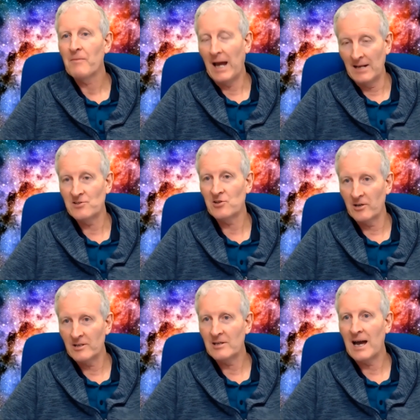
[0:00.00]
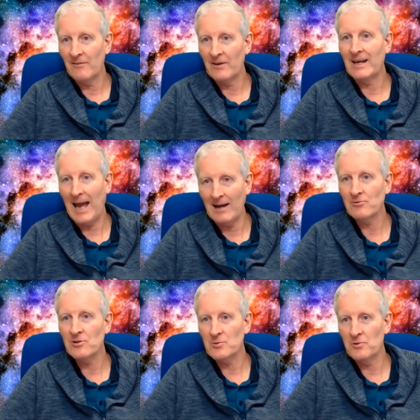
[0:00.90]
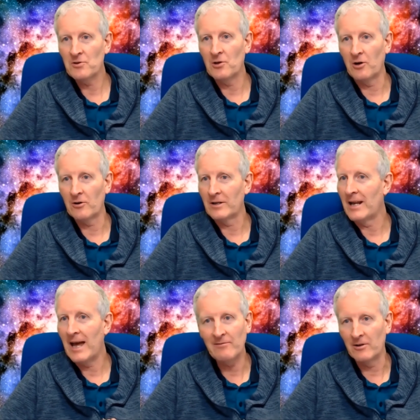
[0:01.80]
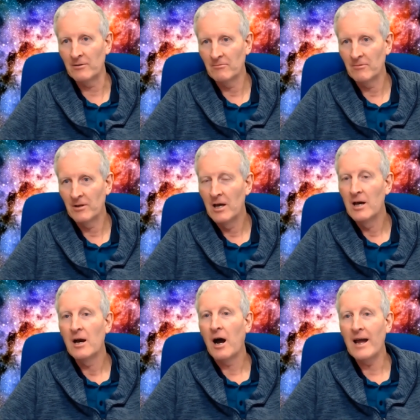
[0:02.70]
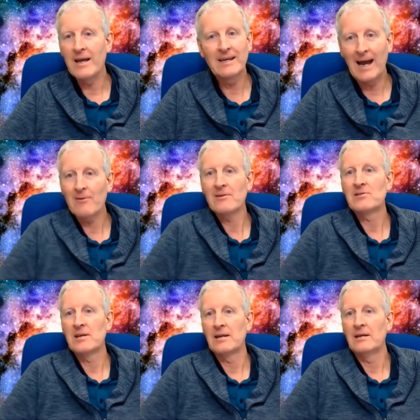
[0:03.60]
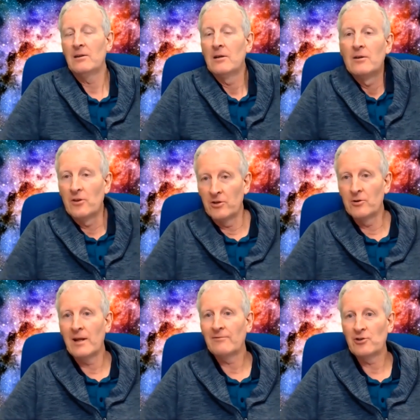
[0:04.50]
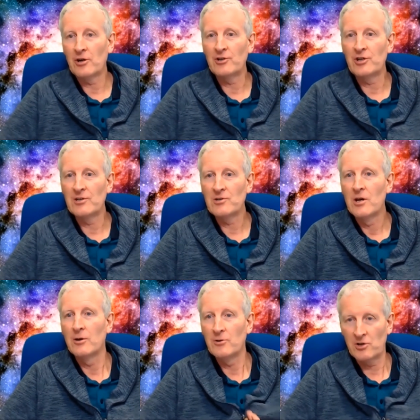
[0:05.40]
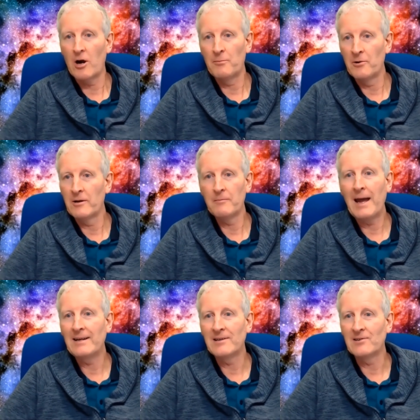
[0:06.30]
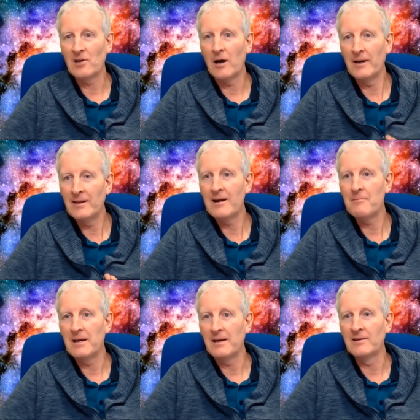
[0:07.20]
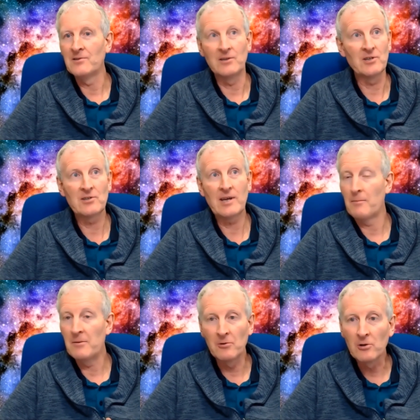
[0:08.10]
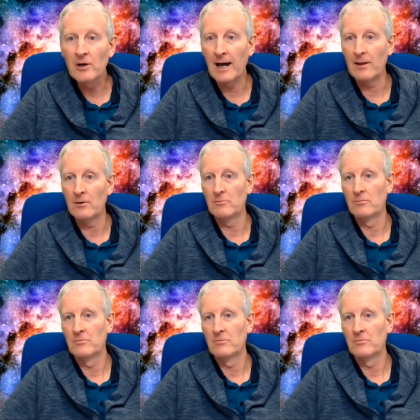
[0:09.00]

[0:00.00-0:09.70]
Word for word: and started to have encounters with God in heaven, I guarantee that you'll have churches who start putting paintings up in their meetings and just get people to look at them.